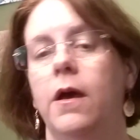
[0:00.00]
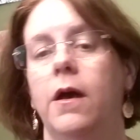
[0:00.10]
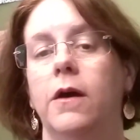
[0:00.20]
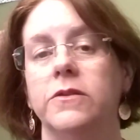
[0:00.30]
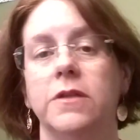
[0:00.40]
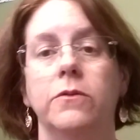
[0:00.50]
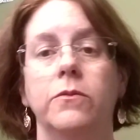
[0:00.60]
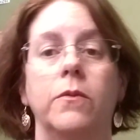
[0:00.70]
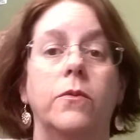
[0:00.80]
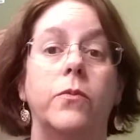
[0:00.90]

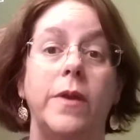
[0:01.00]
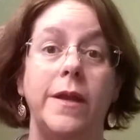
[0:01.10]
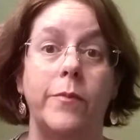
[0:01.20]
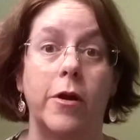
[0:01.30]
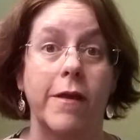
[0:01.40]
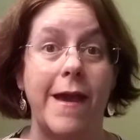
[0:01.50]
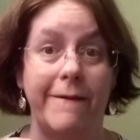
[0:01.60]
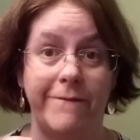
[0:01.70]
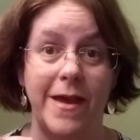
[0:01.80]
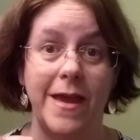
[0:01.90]
Also, we need Bar
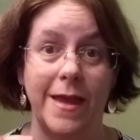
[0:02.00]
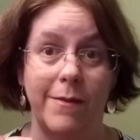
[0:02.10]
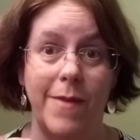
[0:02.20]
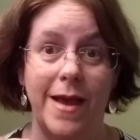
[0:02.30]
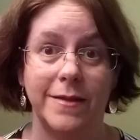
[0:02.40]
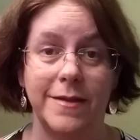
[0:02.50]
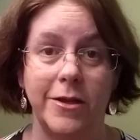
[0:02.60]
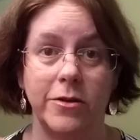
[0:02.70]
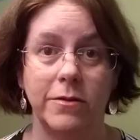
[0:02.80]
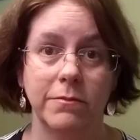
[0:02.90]
Cafe en masse
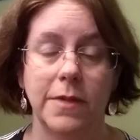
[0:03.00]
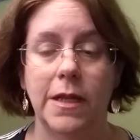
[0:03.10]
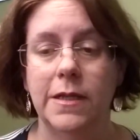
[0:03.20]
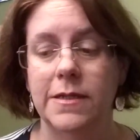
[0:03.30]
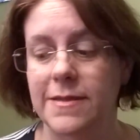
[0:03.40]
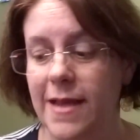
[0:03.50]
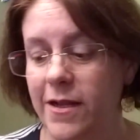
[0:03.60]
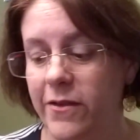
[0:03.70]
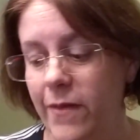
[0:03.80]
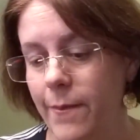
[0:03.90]
here to
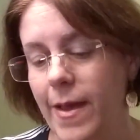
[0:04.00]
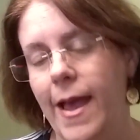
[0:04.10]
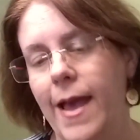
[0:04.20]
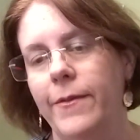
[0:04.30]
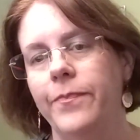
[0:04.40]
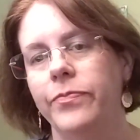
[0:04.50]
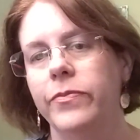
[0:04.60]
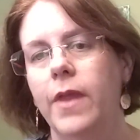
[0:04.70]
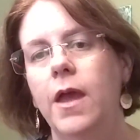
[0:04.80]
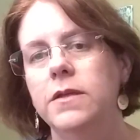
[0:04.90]
satisfy my habit.
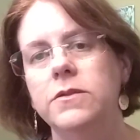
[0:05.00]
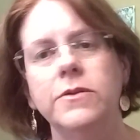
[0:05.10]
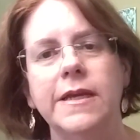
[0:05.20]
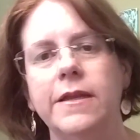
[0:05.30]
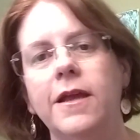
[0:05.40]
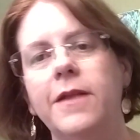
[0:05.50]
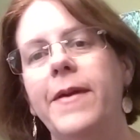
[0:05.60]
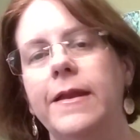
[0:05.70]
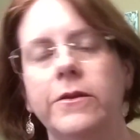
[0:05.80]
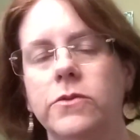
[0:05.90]
So again, not a
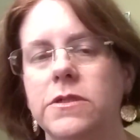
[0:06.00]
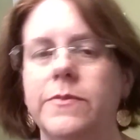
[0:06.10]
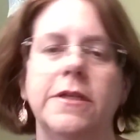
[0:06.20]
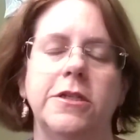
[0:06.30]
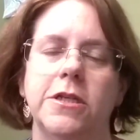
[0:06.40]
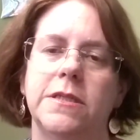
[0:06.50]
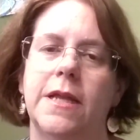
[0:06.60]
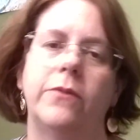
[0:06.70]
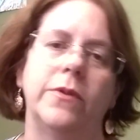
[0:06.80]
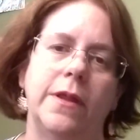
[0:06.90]
paid endorsement, just that
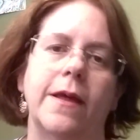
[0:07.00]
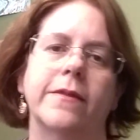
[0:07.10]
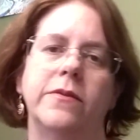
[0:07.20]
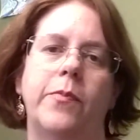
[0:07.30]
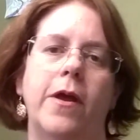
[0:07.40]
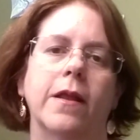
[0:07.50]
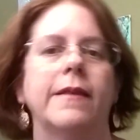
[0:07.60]
I really like these products.